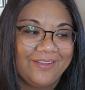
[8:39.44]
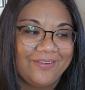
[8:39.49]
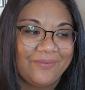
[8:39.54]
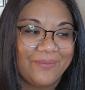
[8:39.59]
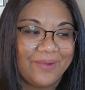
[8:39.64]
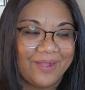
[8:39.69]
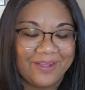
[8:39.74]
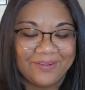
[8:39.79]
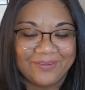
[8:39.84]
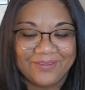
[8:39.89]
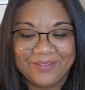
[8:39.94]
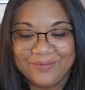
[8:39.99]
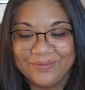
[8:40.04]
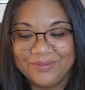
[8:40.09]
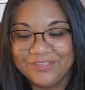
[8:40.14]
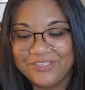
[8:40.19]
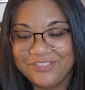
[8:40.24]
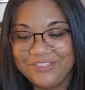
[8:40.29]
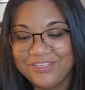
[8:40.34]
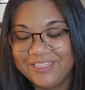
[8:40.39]
wow, it
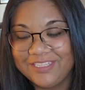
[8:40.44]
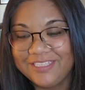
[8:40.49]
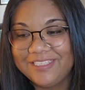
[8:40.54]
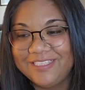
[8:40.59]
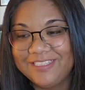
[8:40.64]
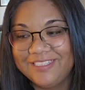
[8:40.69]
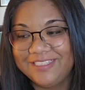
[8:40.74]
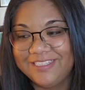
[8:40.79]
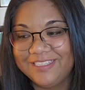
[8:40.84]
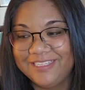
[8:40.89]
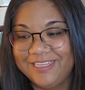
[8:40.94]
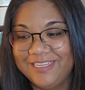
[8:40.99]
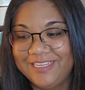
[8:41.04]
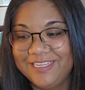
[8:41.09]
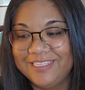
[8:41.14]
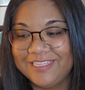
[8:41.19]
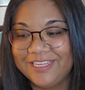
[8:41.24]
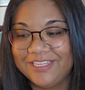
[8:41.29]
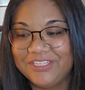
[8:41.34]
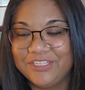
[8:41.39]
was just
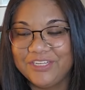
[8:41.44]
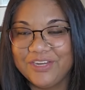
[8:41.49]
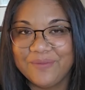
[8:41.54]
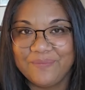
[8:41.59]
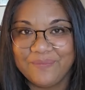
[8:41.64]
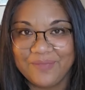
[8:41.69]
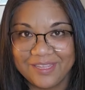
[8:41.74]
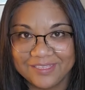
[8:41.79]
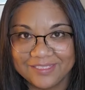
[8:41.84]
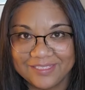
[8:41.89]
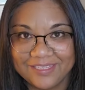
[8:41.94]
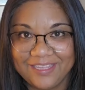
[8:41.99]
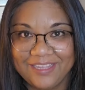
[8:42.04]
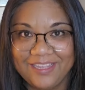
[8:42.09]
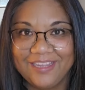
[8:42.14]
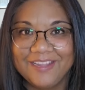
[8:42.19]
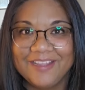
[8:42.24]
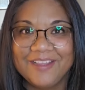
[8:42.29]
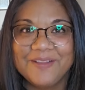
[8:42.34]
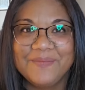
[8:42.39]
such an
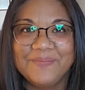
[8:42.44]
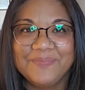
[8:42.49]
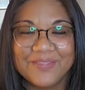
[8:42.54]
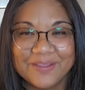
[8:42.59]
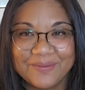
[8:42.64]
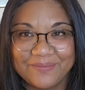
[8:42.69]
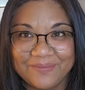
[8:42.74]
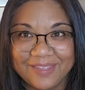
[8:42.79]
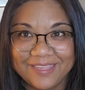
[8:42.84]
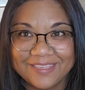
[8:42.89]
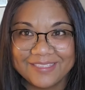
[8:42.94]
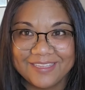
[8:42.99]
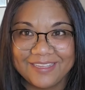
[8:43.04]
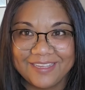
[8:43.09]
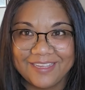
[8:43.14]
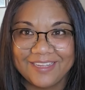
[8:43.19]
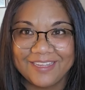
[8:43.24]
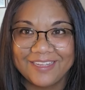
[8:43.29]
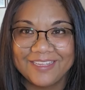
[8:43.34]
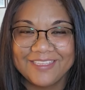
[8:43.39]
amazing,
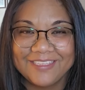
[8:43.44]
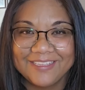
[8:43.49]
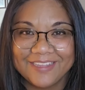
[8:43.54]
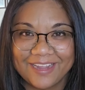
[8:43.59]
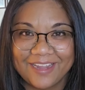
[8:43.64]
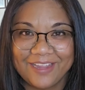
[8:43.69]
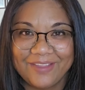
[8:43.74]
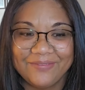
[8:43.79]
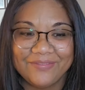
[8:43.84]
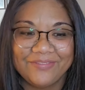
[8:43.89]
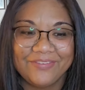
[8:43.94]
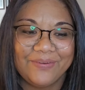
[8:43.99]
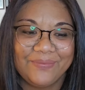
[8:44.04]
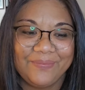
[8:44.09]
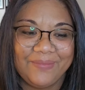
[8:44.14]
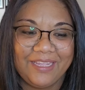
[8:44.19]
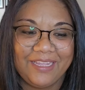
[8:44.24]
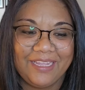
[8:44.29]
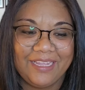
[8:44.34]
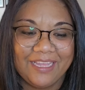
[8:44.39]
amazing time for
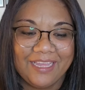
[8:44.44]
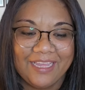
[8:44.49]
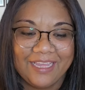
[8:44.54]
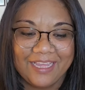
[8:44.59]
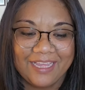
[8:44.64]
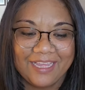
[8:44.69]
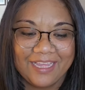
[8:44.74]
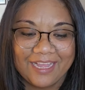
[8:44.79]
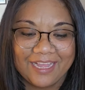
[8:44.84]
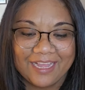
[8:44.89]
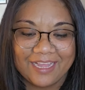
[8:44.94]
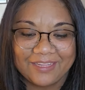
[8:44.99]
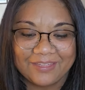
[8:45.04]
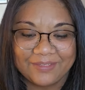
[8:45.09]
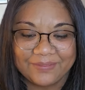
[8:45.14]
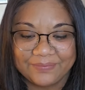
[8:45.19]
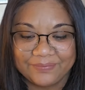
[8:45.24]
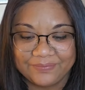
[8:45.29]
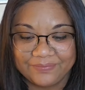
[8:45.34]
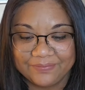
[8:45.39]
me.
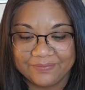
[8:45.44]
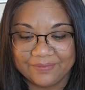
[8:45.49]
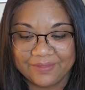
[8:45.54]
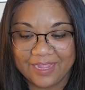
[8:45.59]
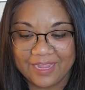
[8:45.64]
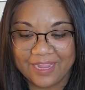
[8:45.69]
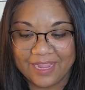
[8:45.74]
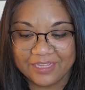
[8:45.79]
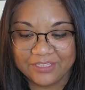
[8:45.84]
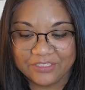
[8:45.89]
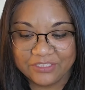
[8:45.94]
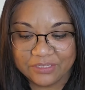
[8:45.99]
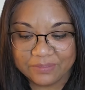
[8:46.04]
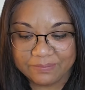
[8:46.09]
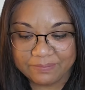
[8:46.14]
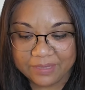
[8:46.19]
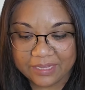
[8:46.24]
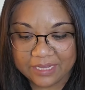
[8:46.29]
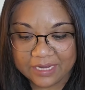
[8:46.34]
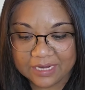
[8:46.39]
Um, I had to
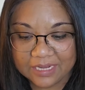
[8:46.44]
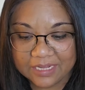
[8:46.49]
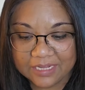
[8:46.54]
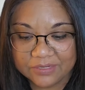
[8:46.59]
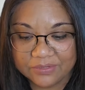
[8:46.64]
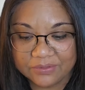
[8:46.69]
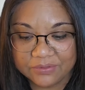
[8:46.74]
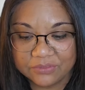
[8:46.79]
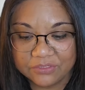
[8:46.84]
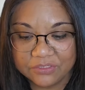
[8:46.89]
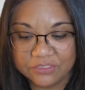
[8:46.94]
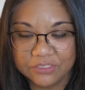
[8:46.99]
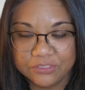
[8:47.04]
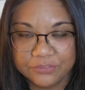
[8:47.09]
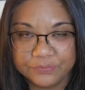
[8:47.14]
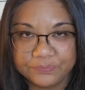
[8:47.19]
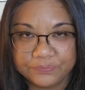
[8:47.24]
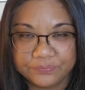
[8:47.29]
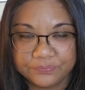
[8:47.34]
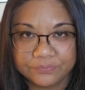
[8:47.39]
pick out
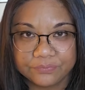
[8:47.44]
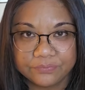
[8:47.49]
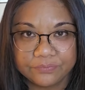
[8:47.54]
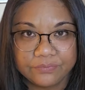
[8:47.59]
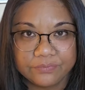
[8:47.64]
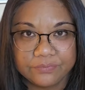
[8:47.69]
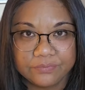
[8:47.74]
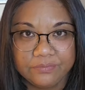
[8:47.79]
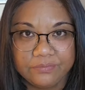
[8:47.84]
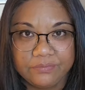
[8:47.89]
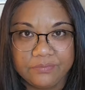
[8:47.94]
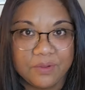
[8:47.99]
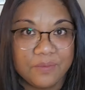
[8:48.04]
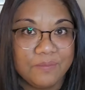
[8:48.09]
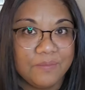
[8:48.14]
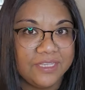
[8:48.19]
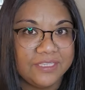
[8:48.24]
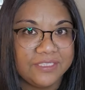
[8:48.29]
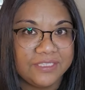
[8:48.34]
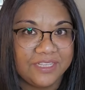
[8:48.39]

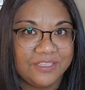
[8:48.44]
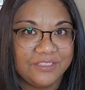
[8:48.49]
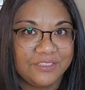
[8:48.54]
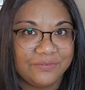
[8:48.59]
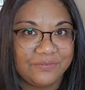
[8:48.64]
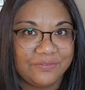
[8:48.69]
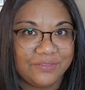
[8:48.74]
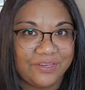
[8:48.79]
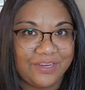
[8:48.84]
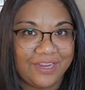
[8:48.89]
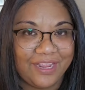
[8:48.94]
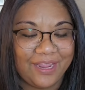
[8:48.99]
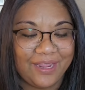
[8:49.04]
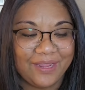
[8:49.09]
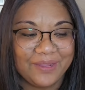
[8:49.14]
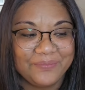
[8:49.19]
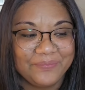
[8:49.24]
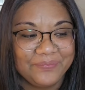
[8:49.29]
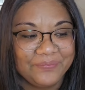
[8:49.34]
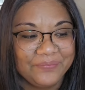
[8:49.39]
my scent of the day